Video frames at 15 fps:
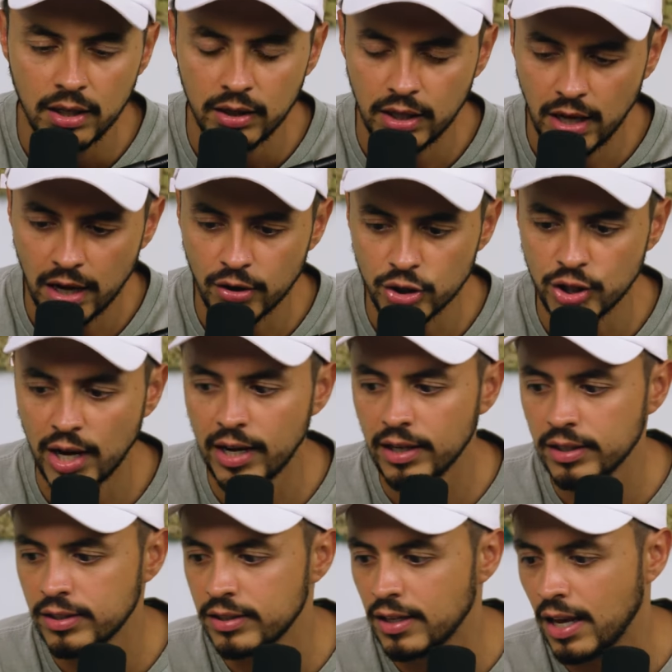the
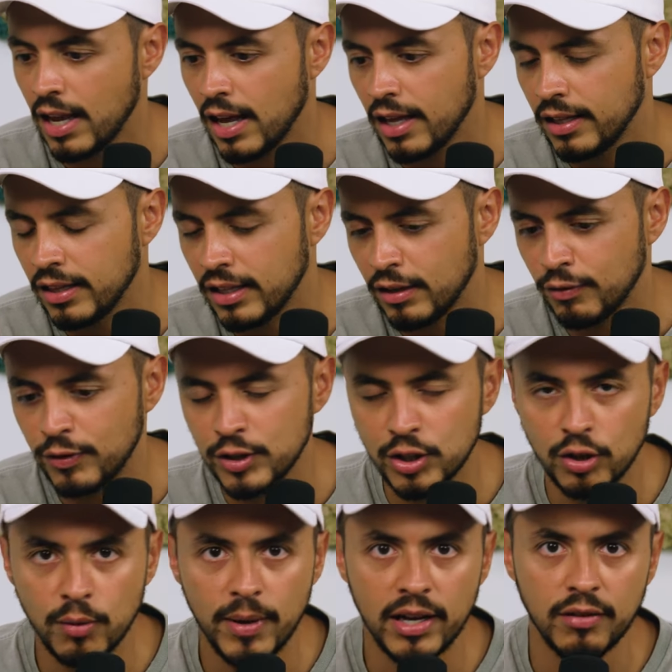energetics and the
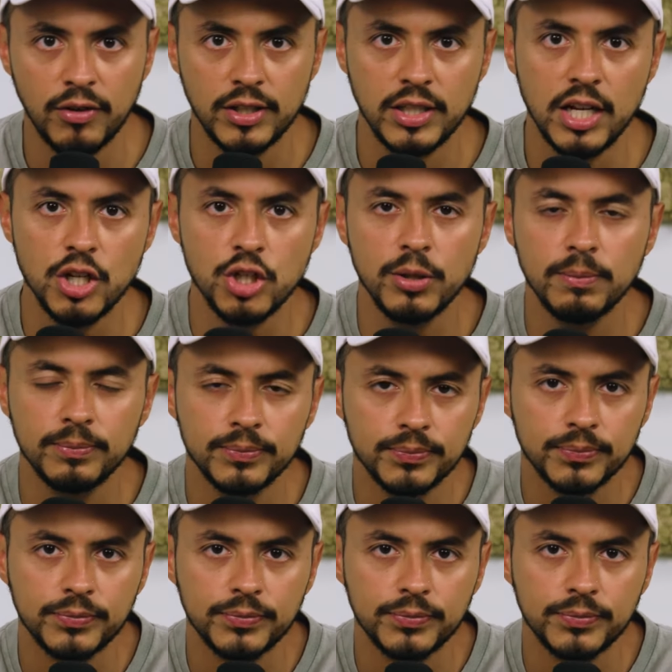physical manifestation.